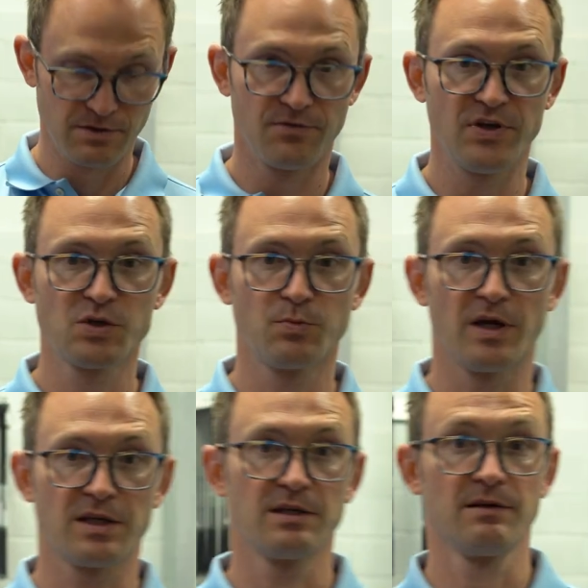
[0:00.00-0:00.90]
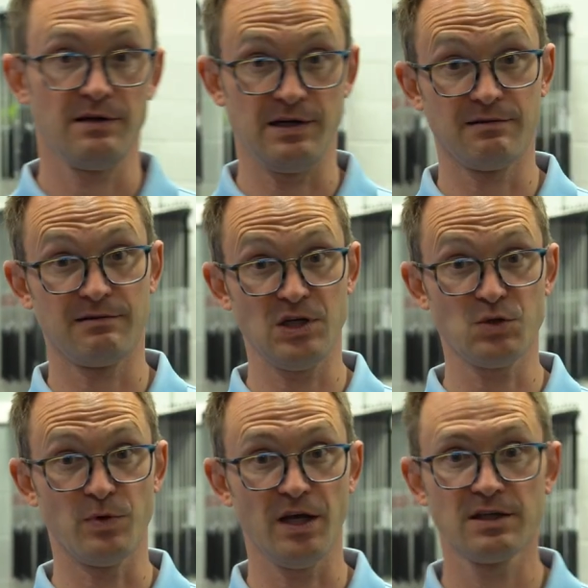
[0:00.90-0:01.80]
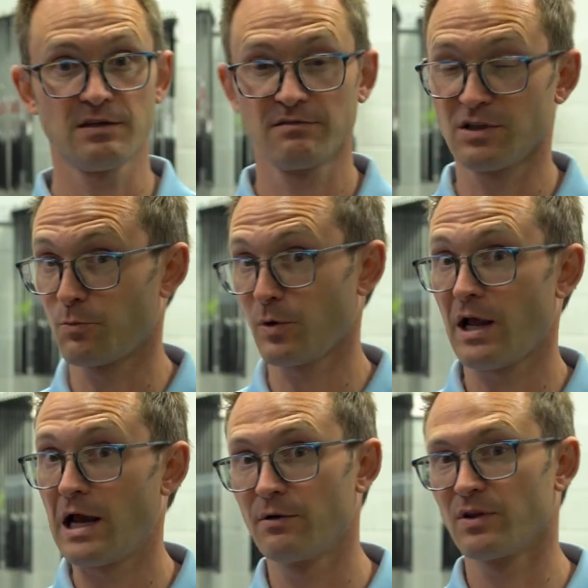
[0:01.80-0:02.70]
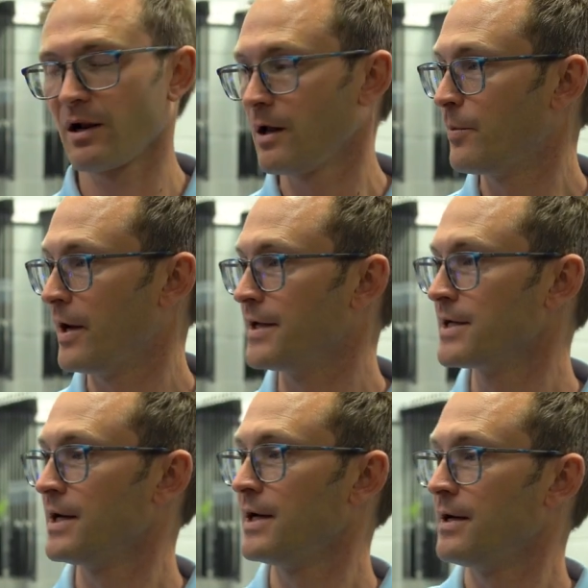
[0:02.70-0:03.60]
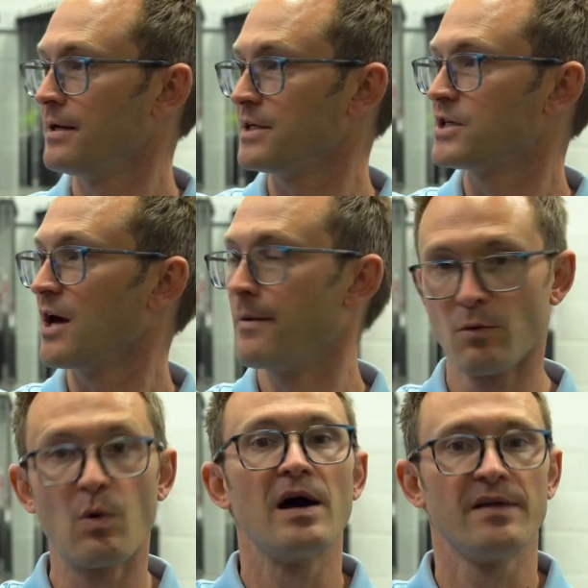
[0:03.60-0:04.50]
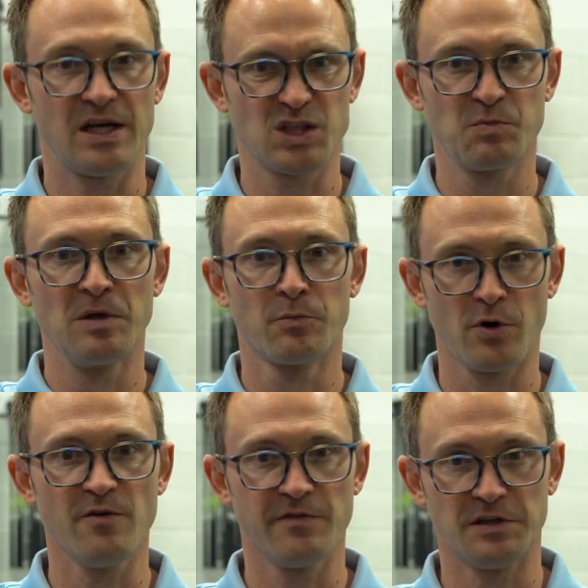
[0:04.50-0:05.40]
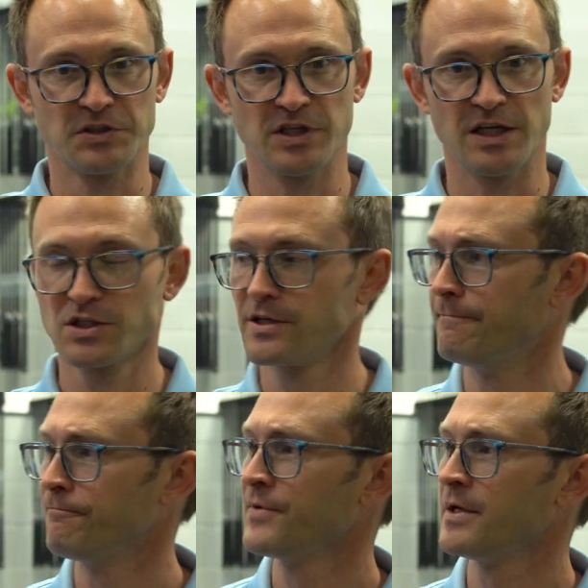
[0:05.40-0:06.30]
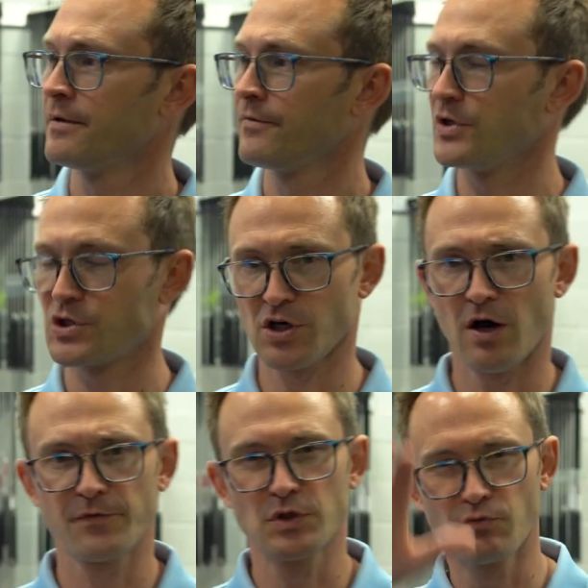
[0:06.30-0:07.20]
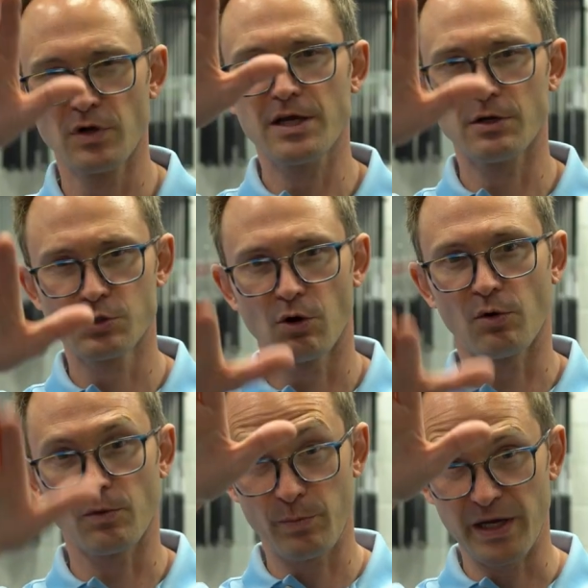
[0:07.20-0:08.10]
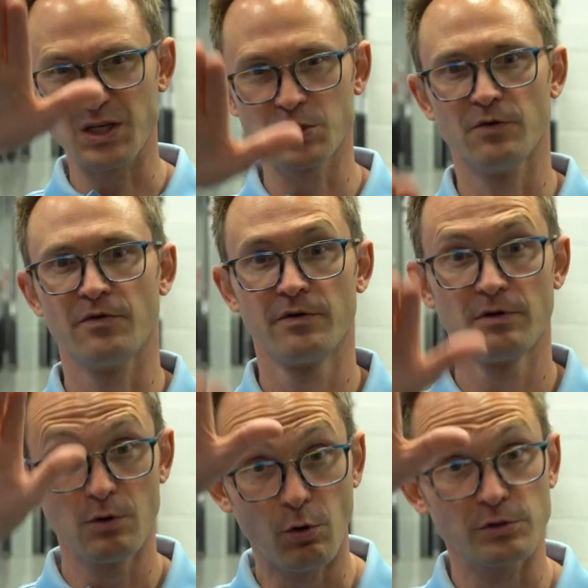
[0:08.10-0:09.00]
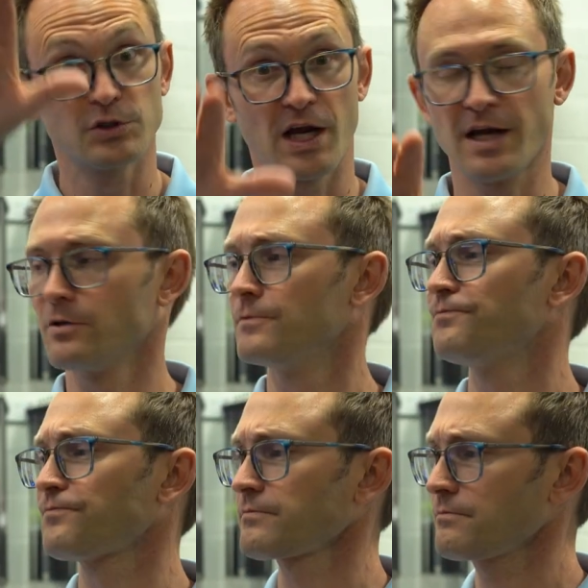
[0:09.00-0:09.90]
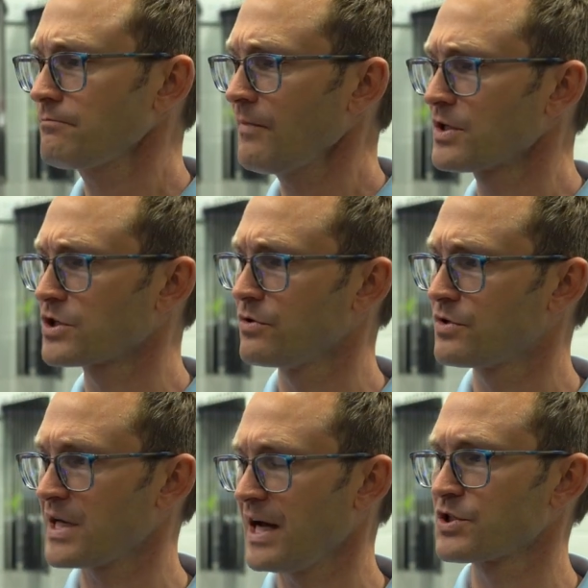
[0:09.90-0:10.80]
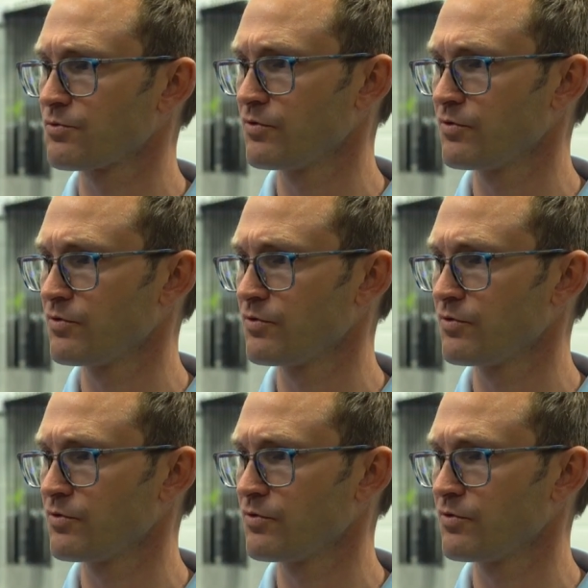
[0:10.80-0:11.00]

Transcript: this bit and this bit, the player and the club head, determine where that spin profile sits. The shaft is really controlling the pitch of launch angle. So that's